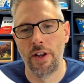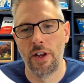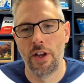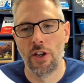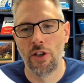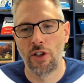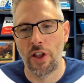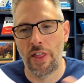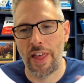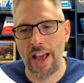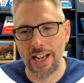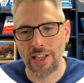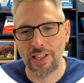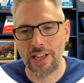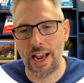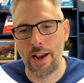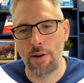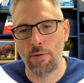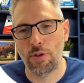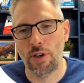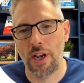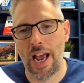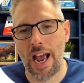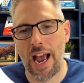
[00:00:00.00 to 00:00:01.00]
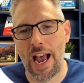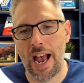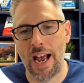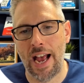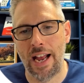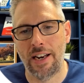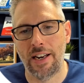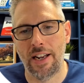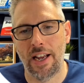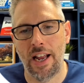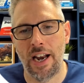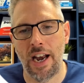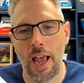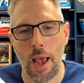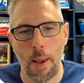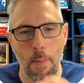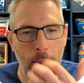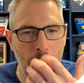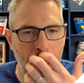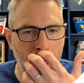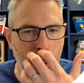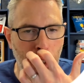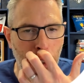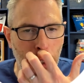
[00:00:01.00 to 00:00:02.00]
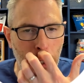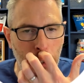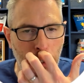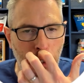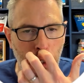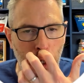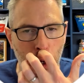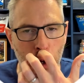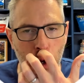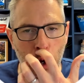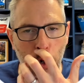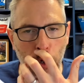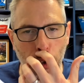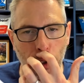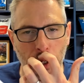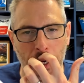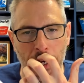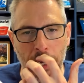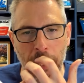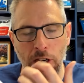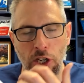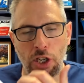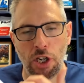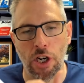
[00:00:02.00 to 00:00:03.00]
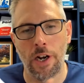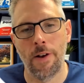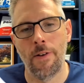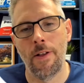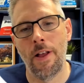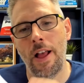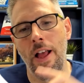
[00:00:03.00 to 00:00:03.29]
So that's how to add an image to your signature.